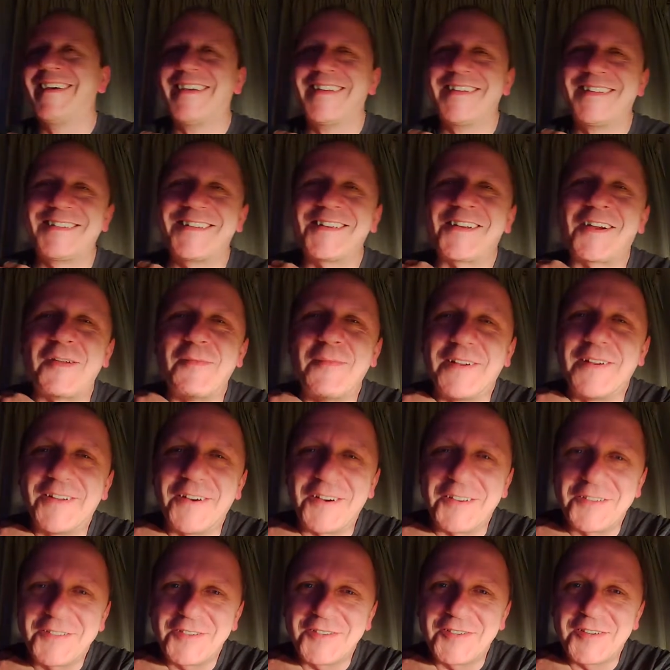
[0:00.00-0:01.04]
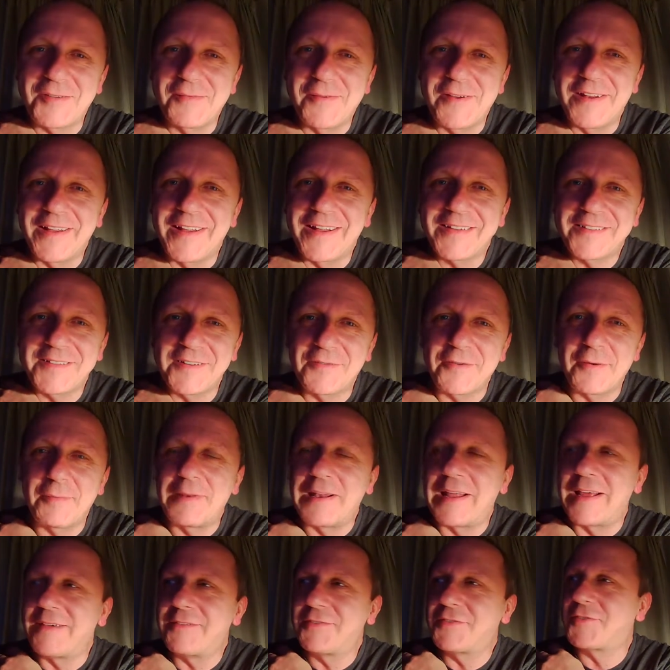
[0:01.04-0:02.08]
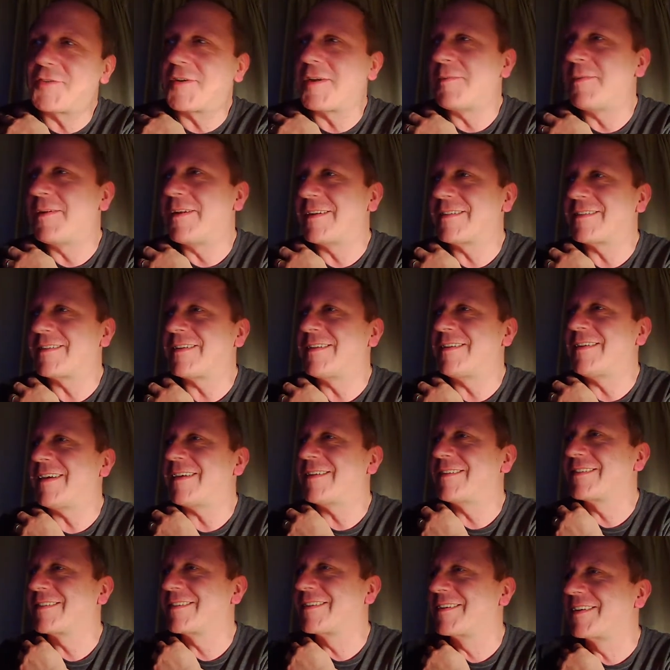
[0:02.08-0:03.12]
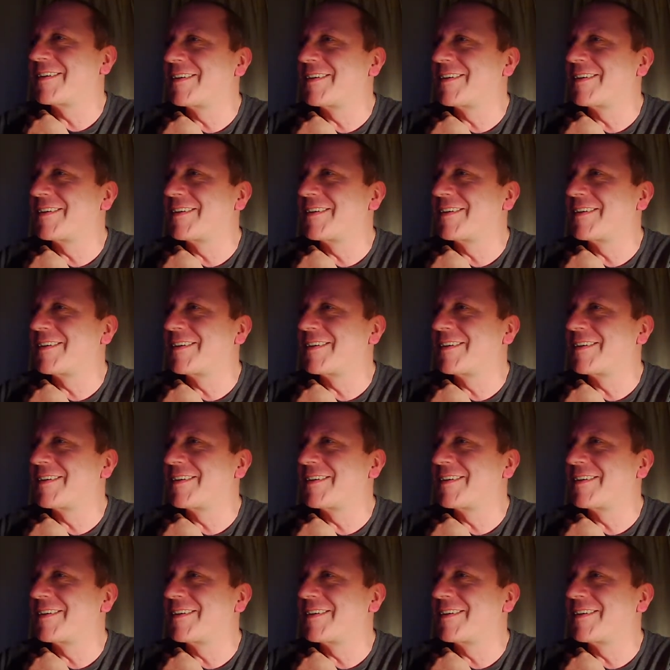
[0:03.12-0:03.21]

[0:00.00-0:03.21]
Sorry, my daughter's just come in and asked if I'm live streaming. I said yes.